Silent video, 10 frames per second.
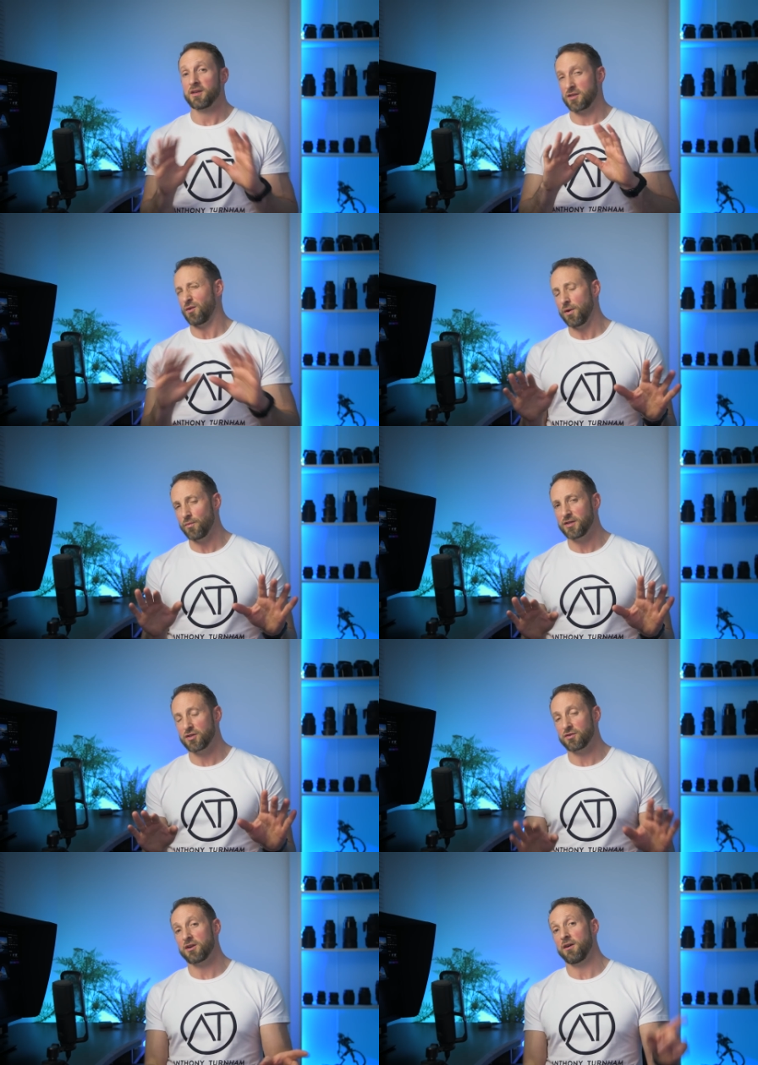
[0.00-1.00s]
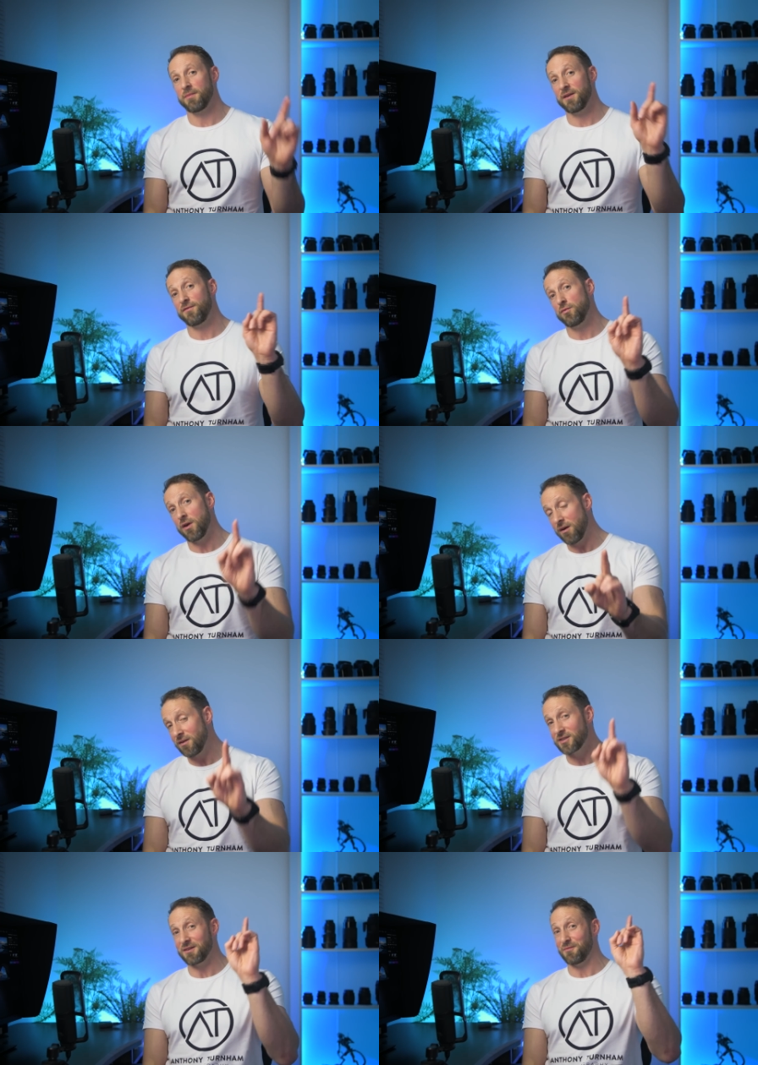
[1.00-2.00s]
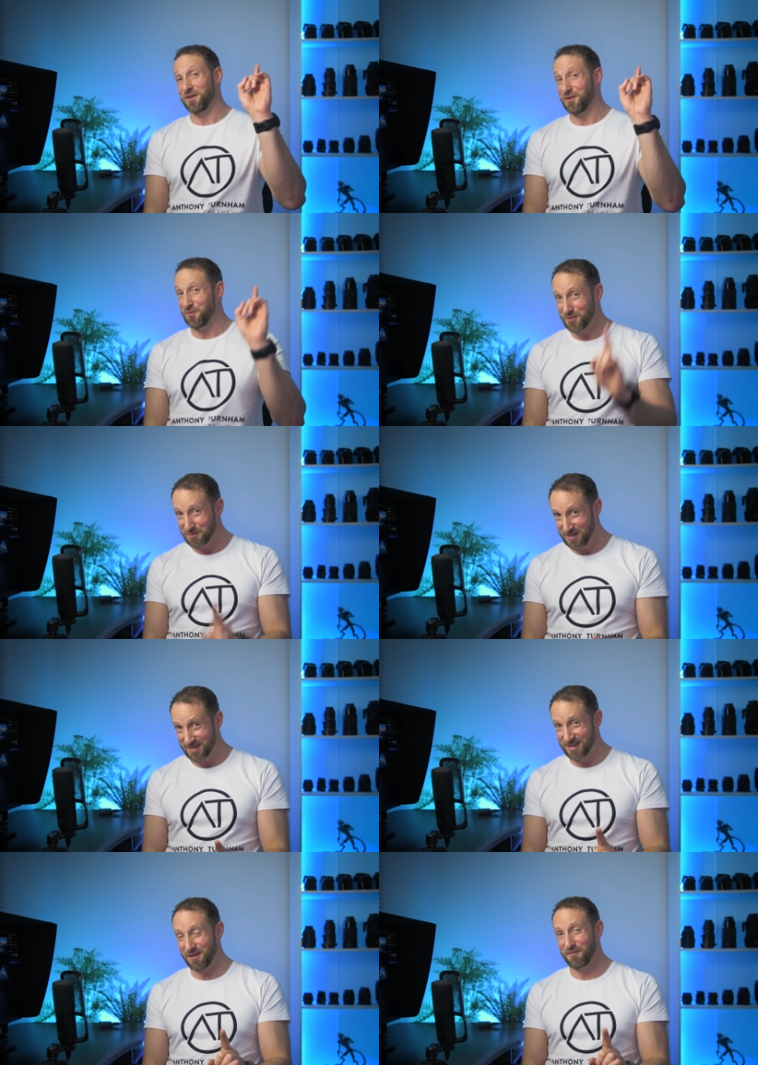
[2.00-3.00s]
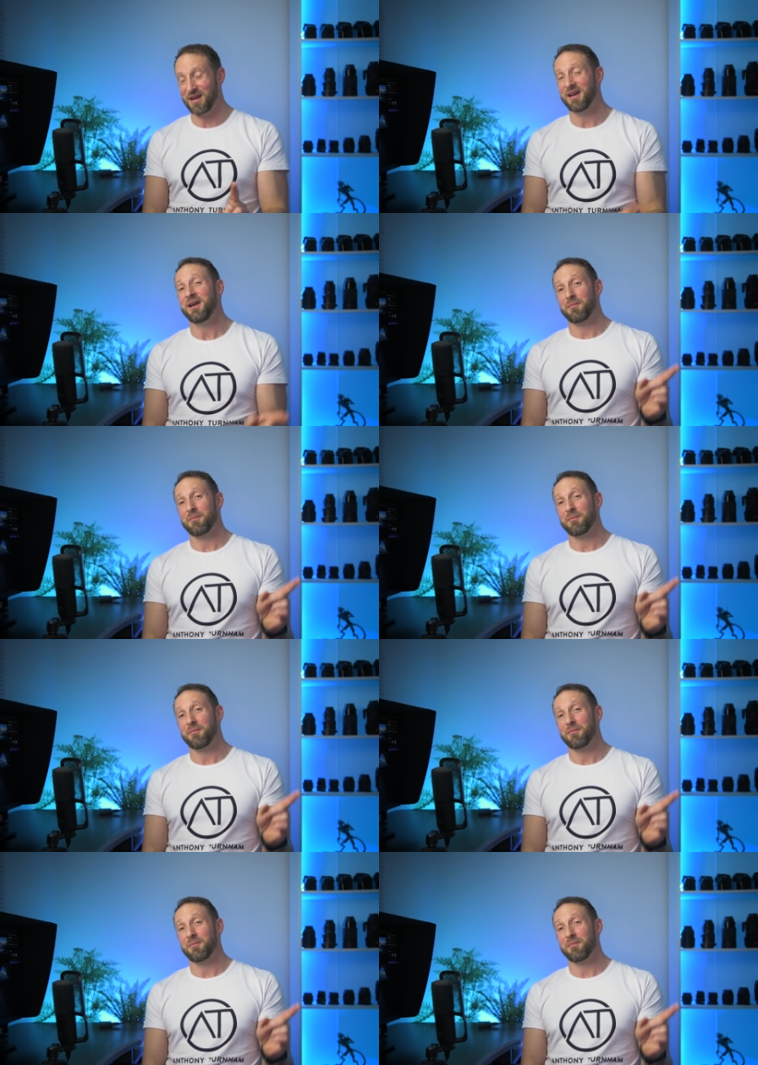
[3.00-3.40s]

So I won't waste your time, but if you are someone who wants me to cover that,